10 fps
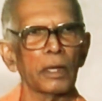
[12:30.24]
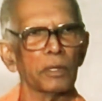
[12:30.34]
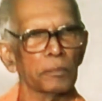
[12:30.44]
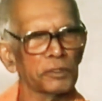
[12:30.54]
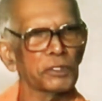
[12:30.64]
I
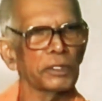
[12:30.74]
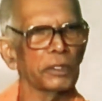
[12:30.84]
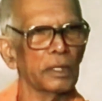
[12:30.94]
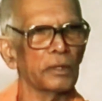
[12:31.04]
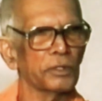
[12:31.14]
am
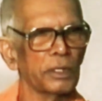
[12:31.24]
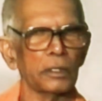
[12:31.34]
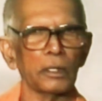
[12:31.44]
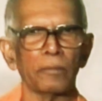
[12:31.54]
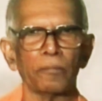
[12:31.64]
representing that
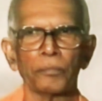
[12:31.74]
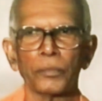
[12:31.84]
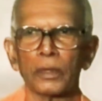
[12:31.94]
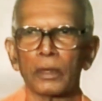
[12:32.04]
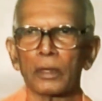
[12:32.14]
here.
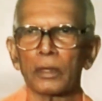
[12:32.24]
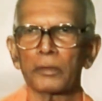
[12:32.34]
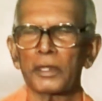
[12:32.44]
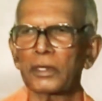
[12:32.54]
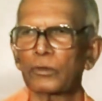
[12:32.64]

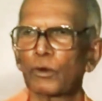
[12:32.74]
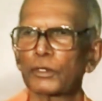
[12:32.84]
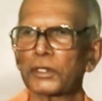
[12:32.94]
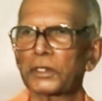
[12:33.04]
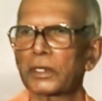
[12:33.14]
Then he
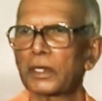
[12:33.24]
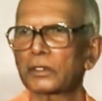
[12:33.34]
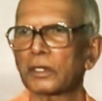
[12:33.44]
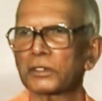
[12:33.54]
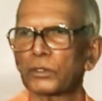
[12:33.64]
quoted the
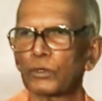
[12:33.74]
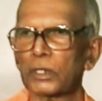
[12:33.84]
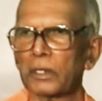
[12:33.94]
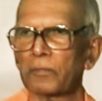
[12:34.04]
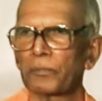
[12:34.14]
Gita
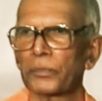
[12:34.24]
slogan,